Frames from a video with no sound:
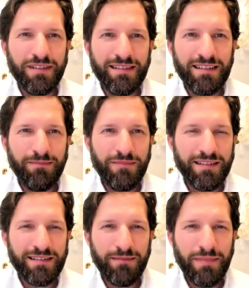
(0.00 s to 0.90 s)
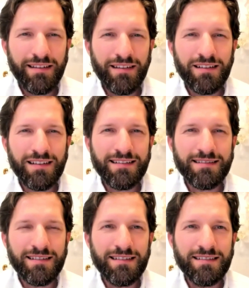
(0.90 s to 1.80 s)
But it's a mental
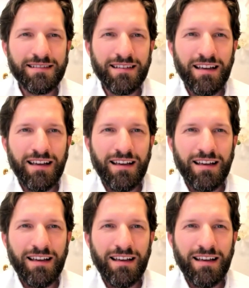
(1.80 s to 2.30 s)
exercise